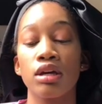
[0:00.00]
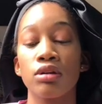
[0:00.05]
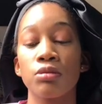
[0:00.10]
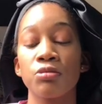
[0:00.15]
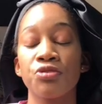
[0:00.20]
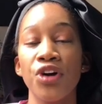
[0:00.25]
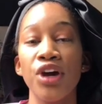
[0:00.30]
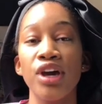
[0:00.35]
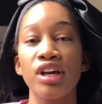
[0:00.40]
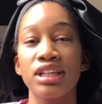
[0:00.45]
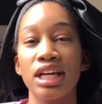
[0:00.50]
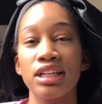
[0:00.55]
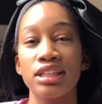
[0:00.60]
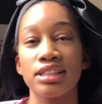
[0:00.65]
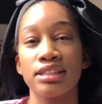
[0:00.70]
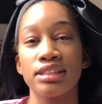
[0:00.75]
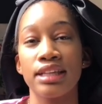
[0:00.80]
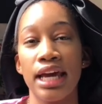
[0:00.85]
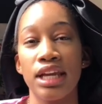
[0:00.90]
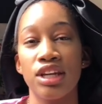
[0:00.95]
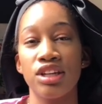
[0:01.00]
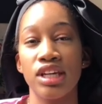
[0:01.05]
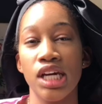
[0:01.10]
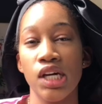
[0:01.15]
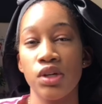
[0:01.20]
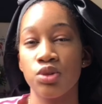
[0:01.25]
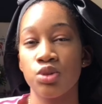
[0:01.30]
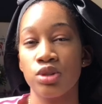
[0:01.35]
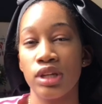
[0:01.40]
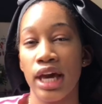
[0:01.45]
before you start deciding, you
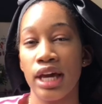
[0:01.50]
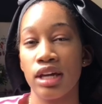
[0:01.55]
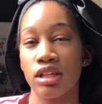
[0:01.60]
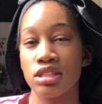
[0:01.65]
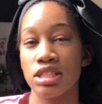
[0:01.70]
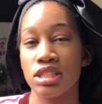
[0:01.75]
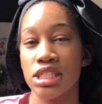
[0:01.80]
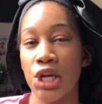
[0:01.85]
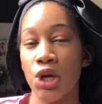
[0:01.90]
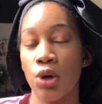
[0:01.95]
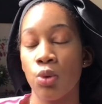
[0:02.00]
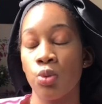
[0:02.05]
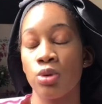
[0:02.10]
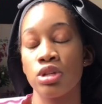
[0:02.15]
have to like decide on